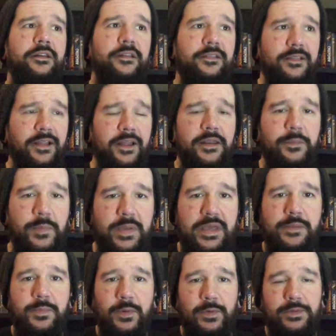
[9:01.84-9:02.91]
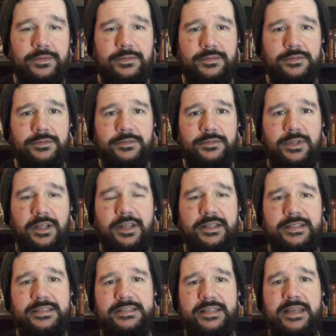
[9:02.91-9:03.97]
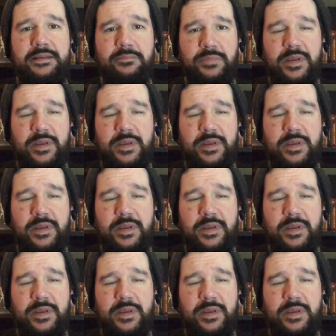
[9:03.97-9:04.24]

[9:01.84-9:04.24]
lot of the same